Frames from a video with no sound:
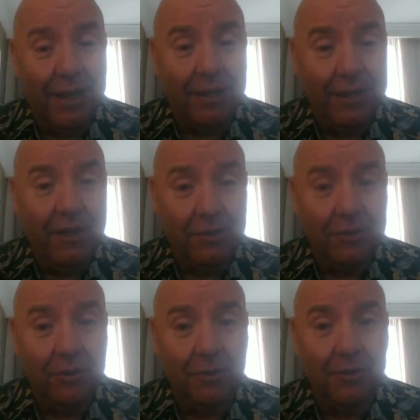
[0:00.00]
a year or
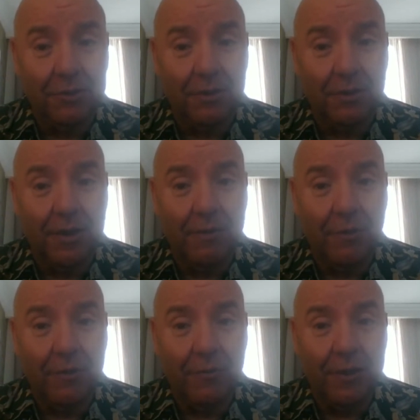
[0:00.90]
so.
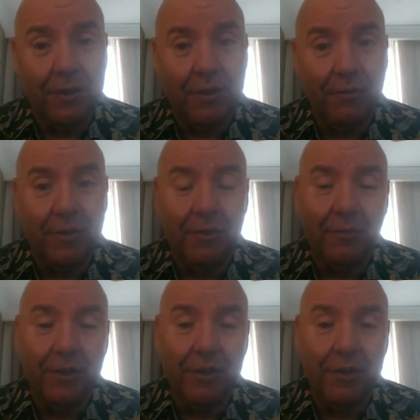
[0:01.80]
With the
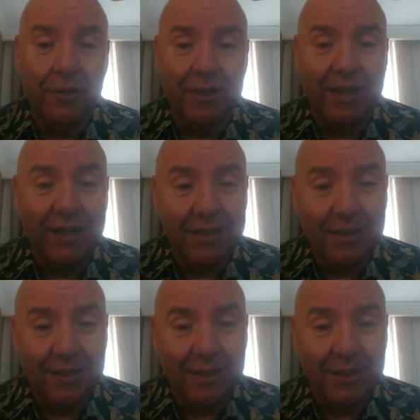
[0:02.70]
ukulele,